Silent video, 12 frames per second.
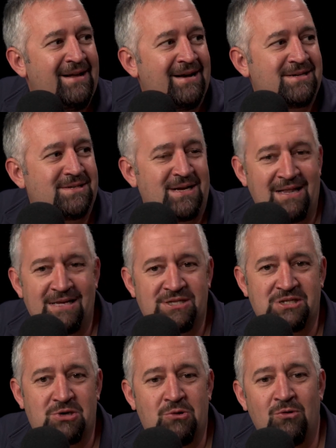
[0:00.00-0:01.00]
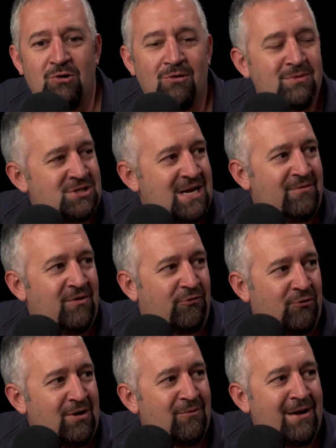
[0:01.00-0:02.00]
Because I was like, that's just cool. We should have a
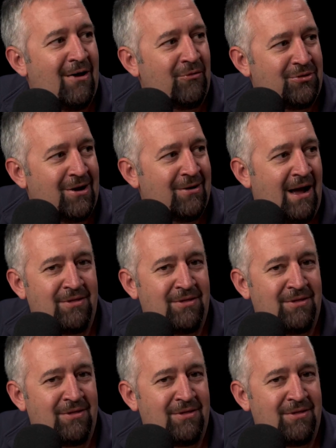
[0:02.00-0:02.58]
free one out there.